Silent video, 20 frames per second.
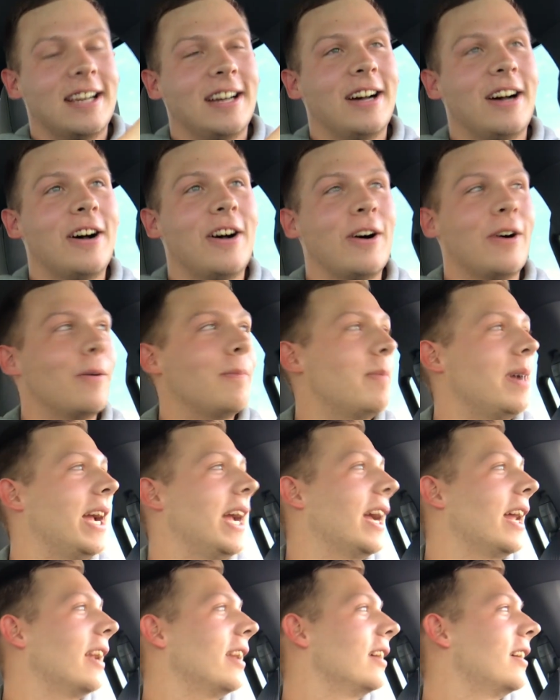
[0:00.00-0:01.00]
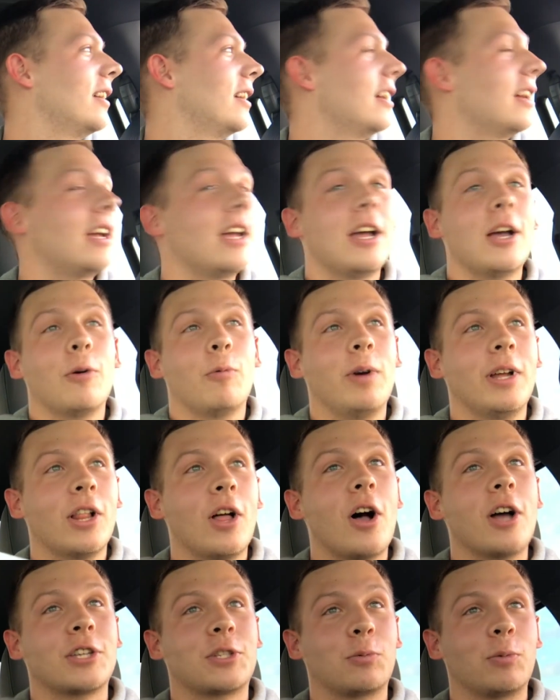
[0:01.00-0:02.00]
Oh man, we
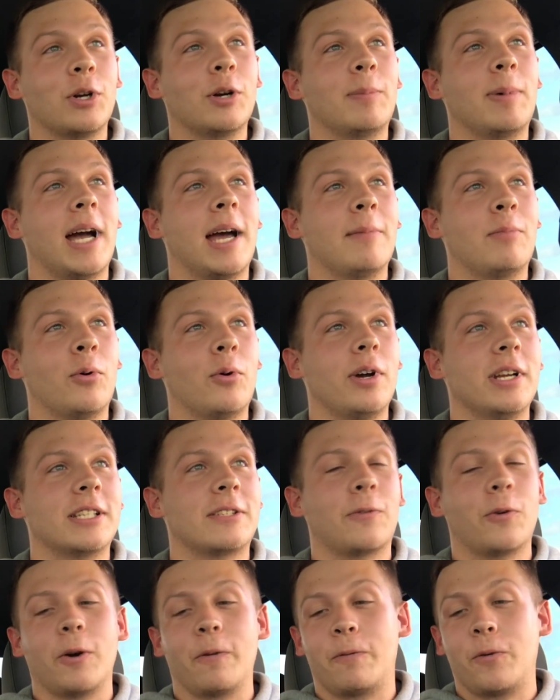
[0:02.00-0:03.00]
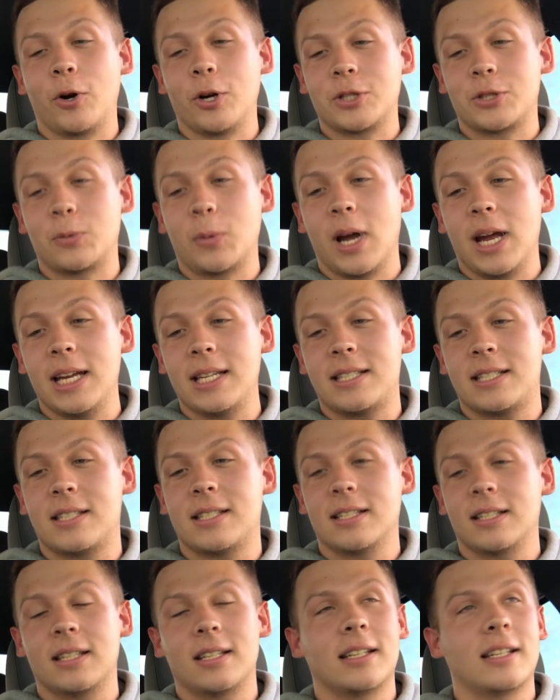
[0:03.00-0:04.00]
lost real bad, boys. For our first
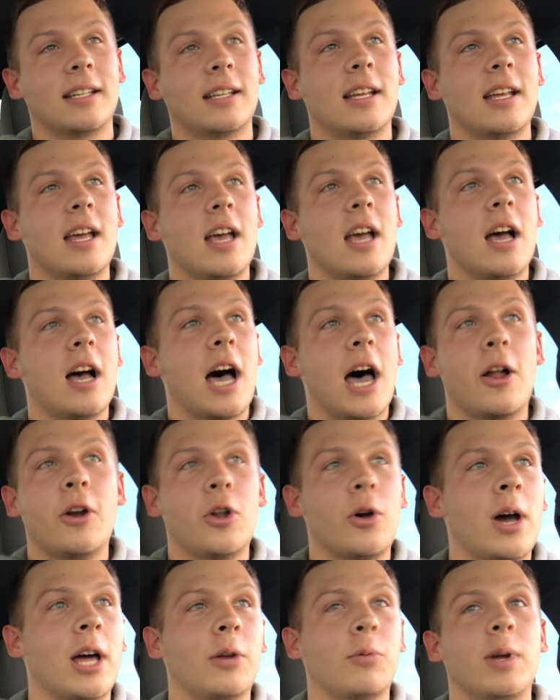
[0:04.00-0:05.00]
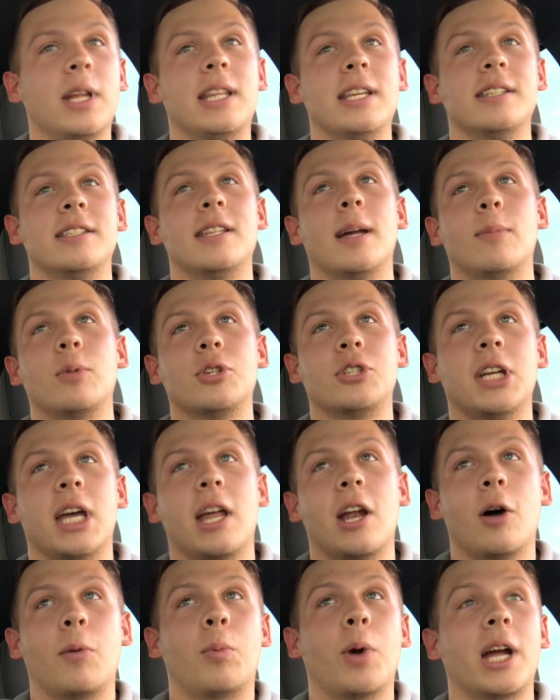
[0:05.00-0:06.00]
race, I don't know how to read these numbers
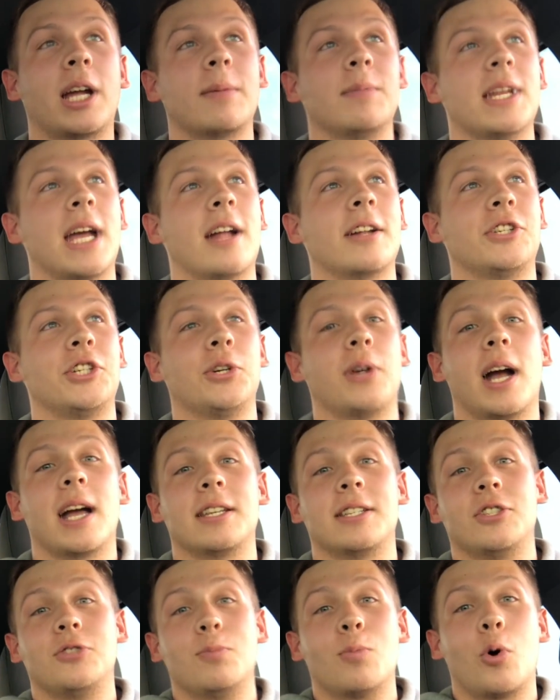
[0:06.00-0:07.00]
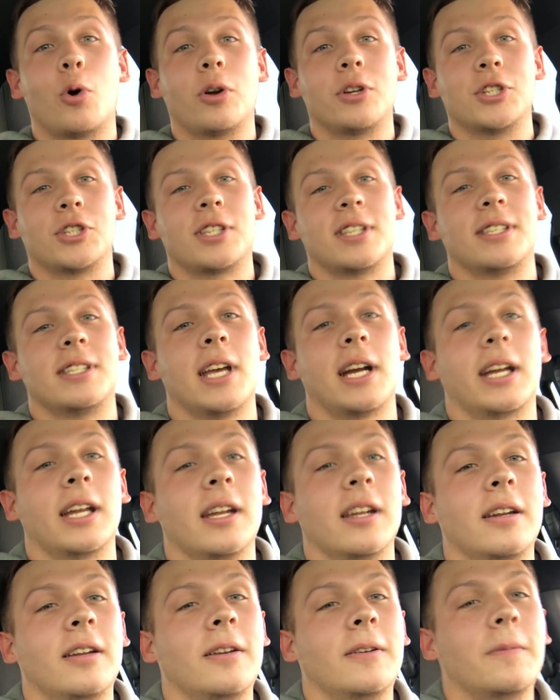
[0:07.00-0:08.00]
yet. I'll break them down to you guys more in just a second.